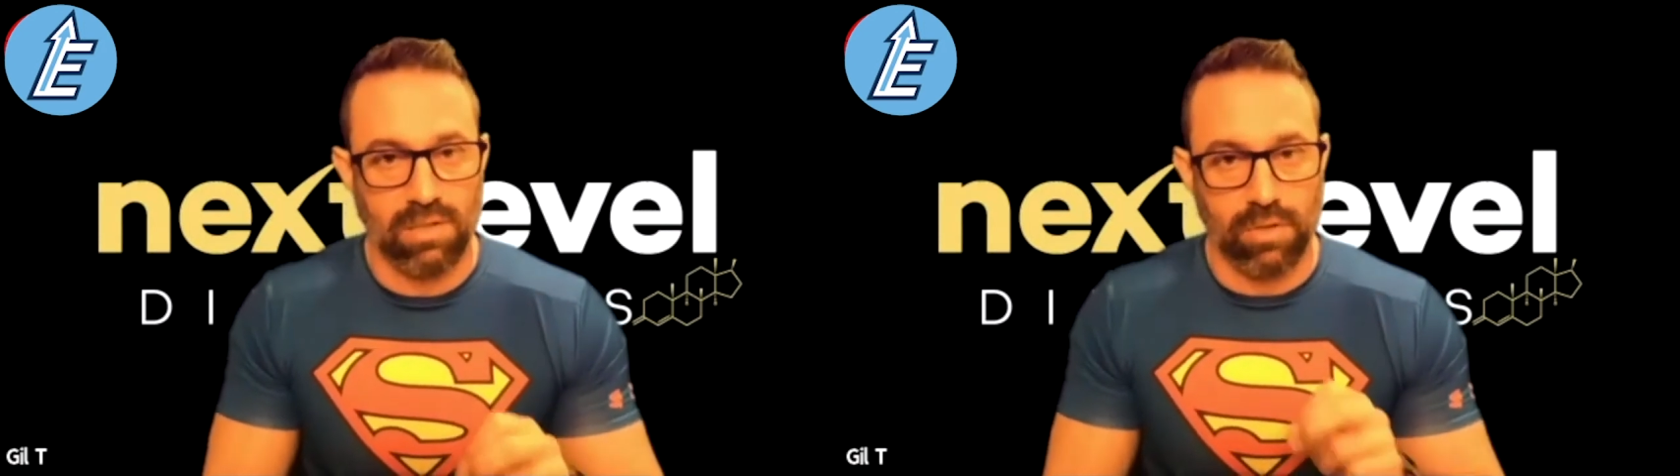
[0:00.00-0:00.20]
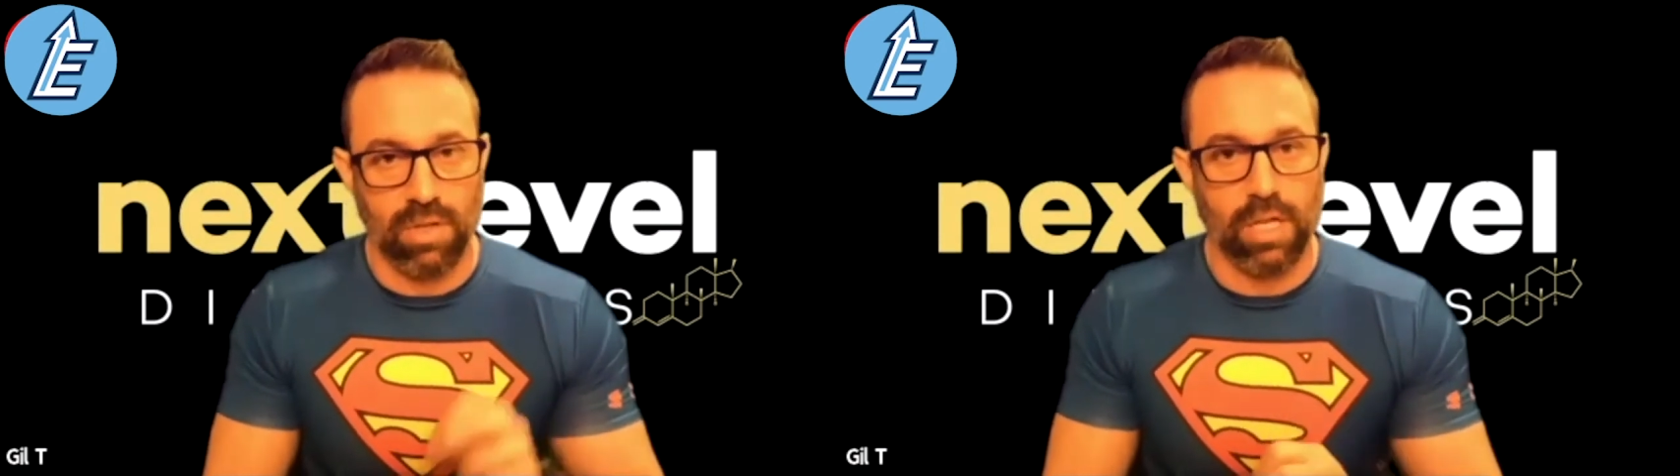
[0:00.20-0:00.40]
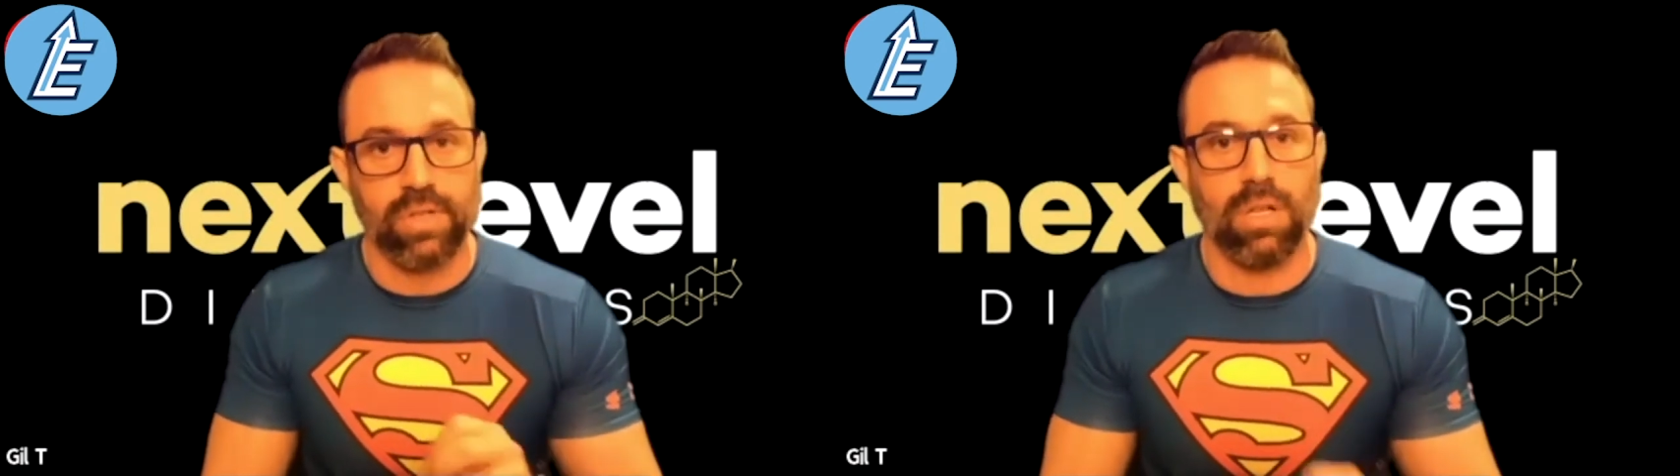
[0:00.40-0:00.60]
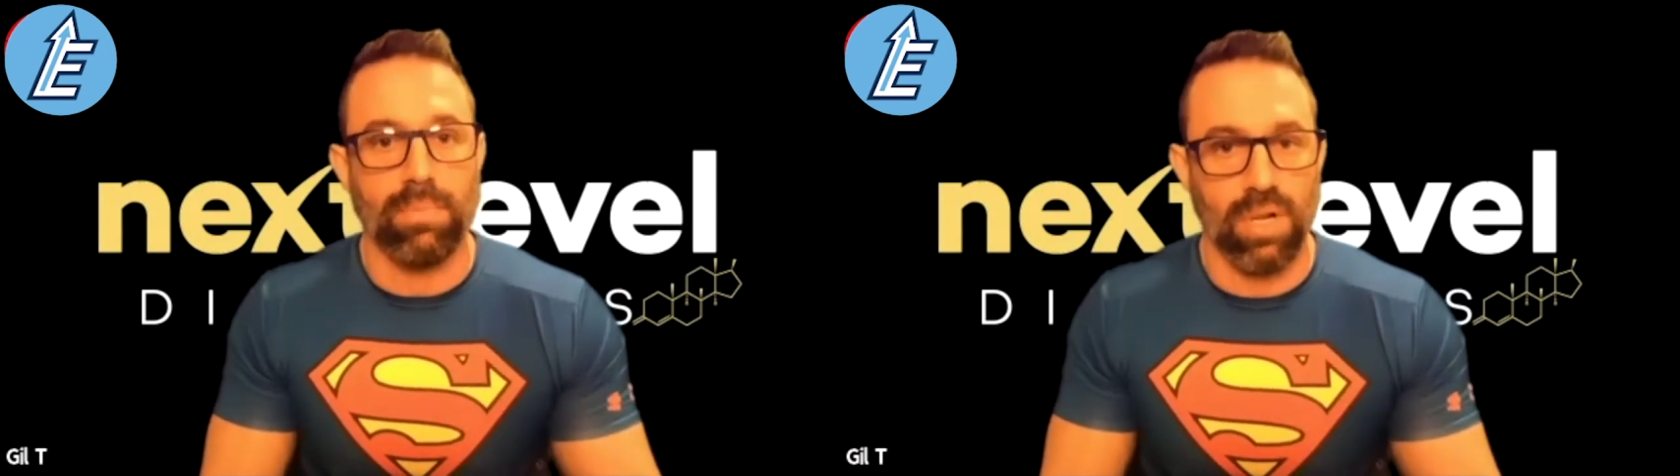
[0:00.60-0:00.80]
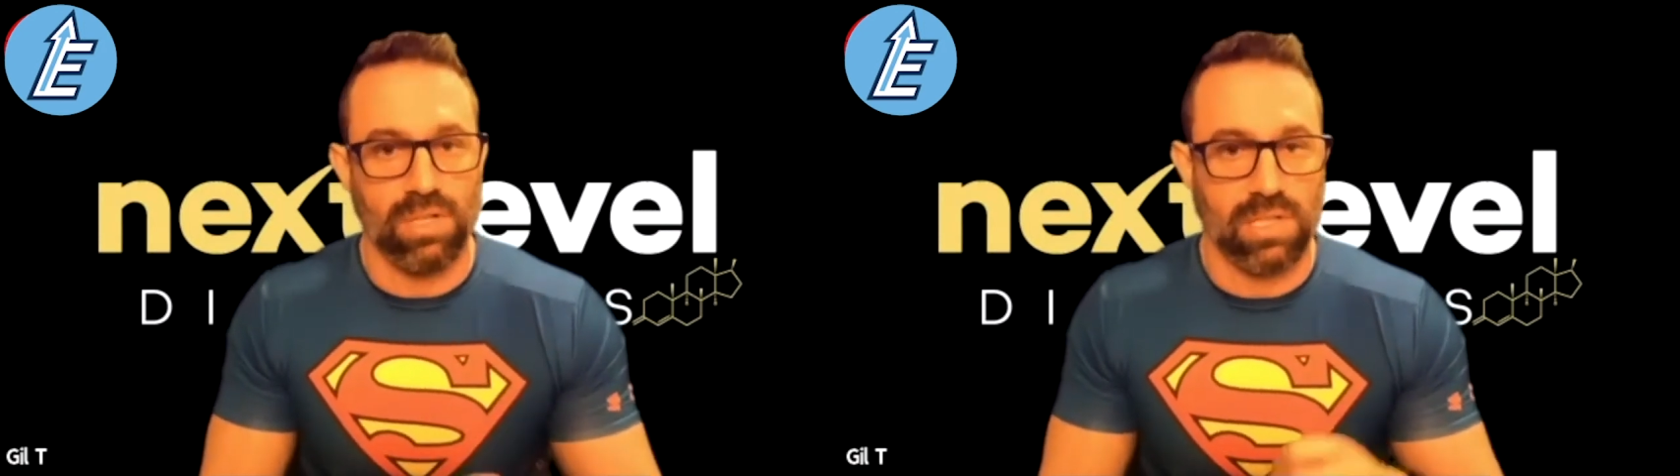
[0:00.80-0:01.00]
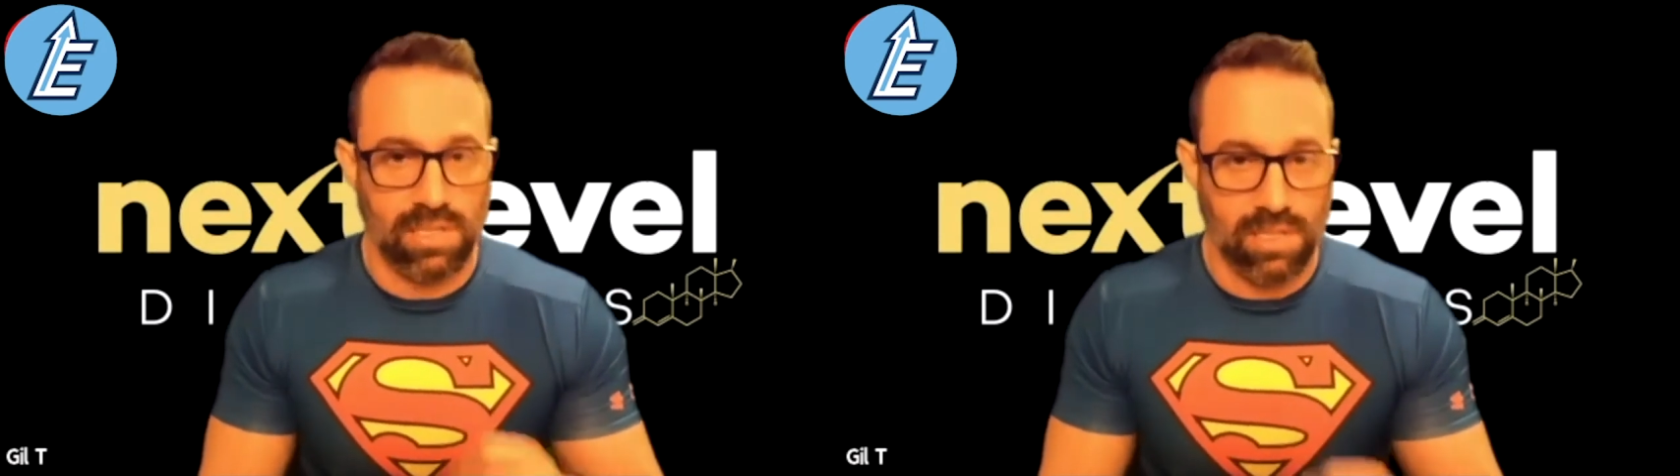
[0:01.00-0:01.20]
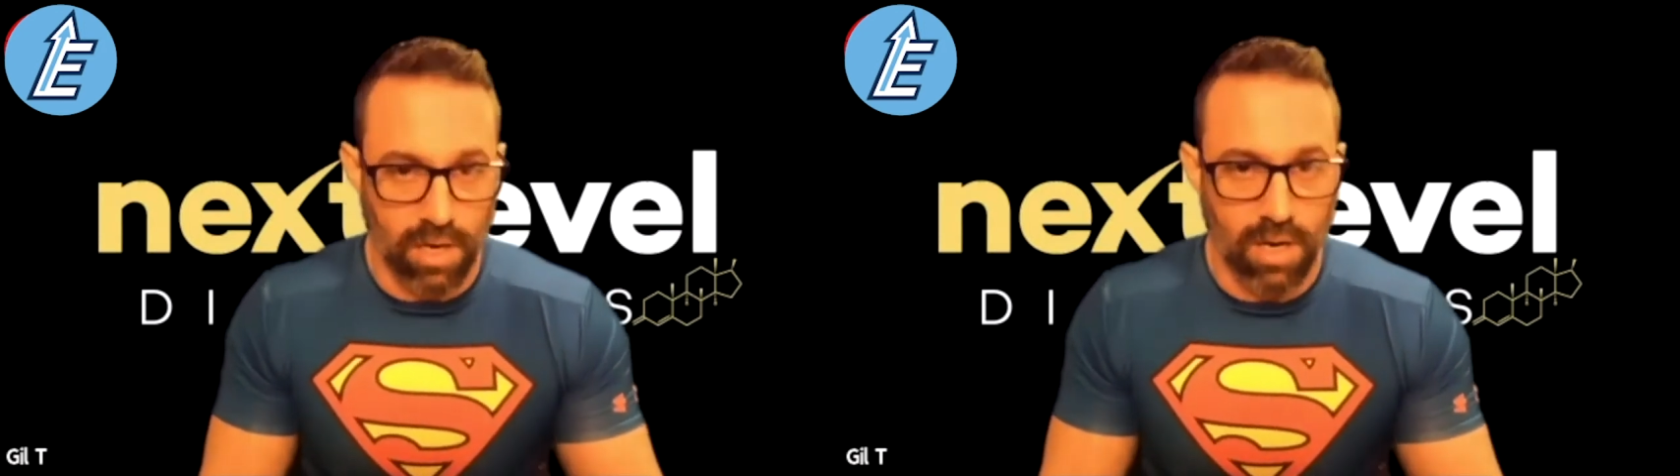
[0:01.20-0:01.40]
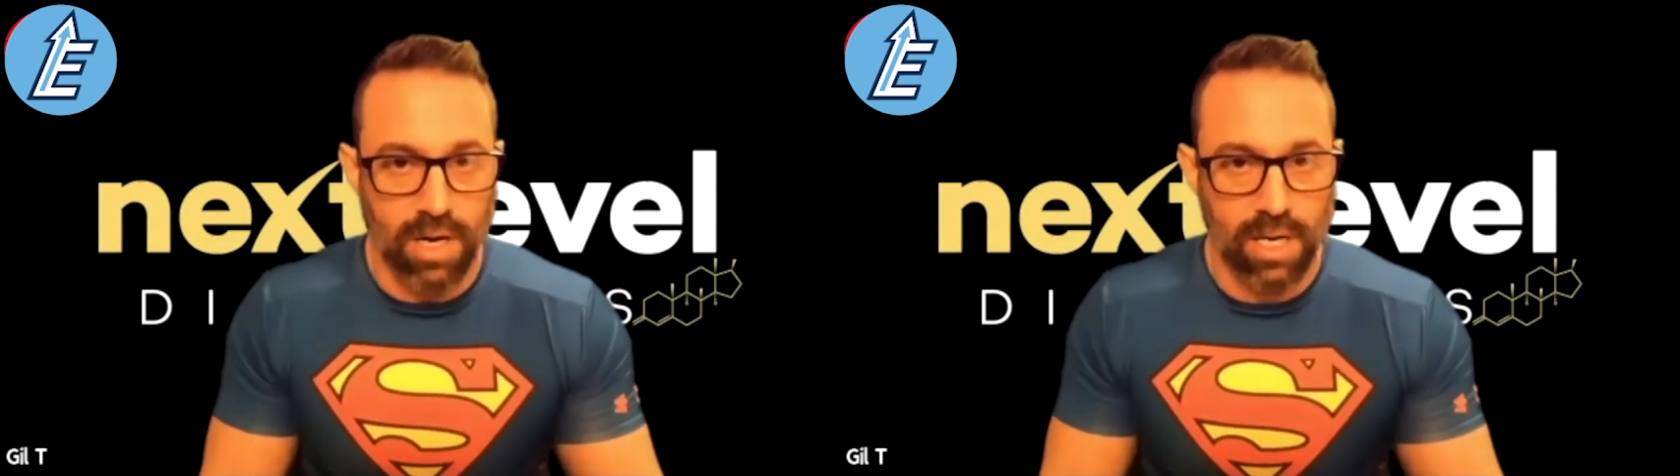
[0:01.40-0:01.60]
or electrical pulses to the
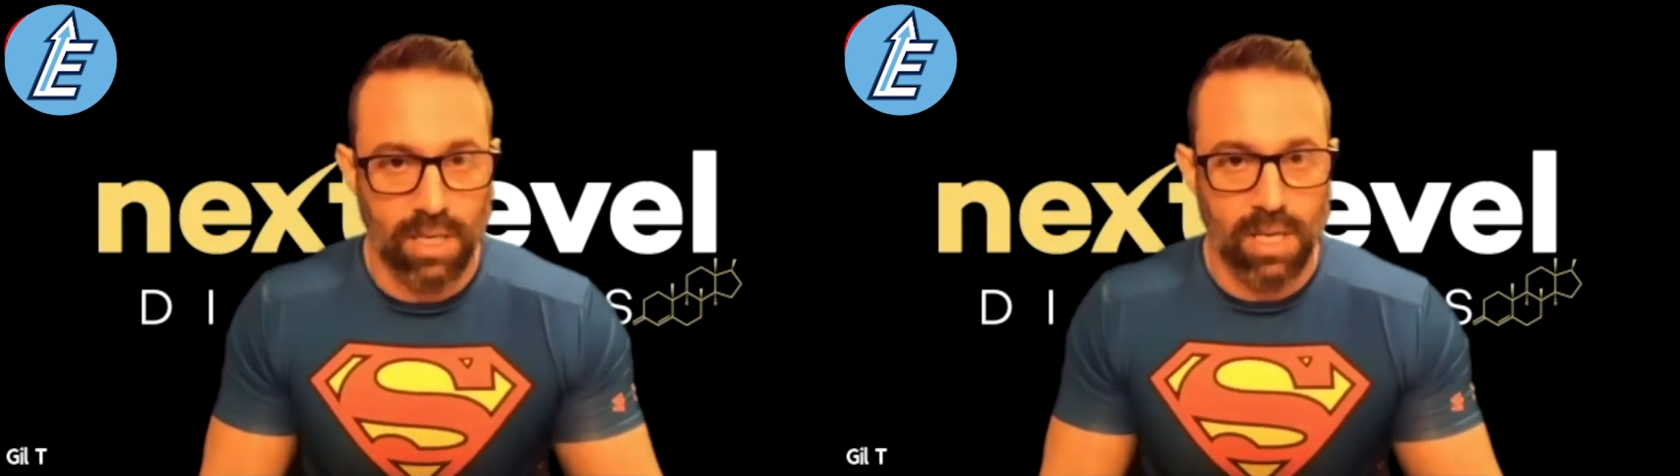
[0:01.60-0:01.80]
heart,